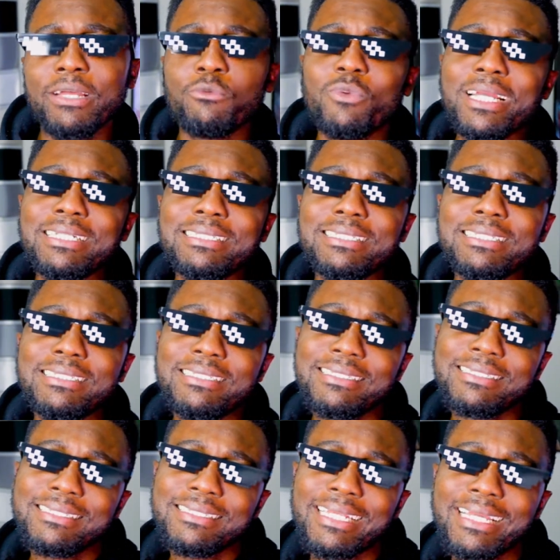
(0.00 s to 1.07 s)
Wendy,
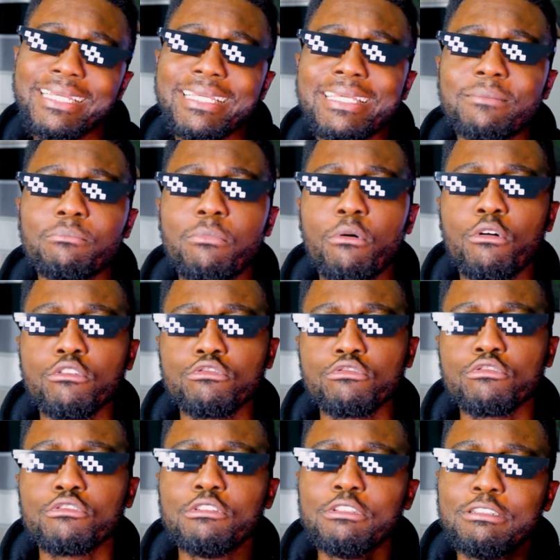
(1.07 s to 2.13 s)
the
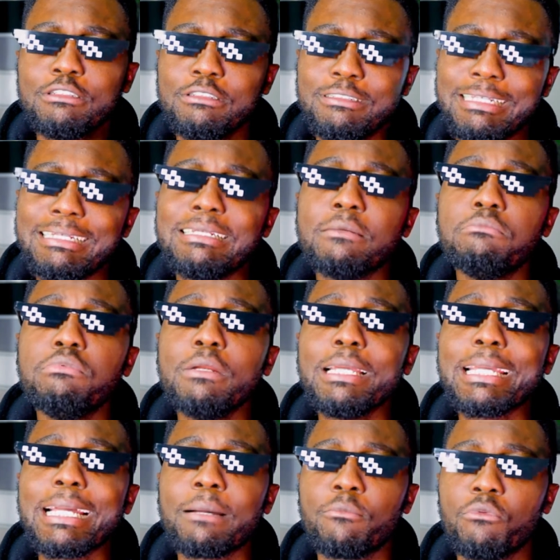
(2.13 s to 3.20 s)
boss, then the
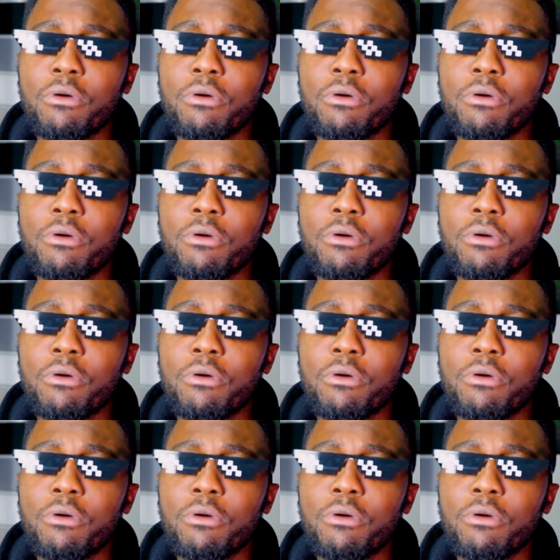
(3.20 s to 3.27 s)
bully.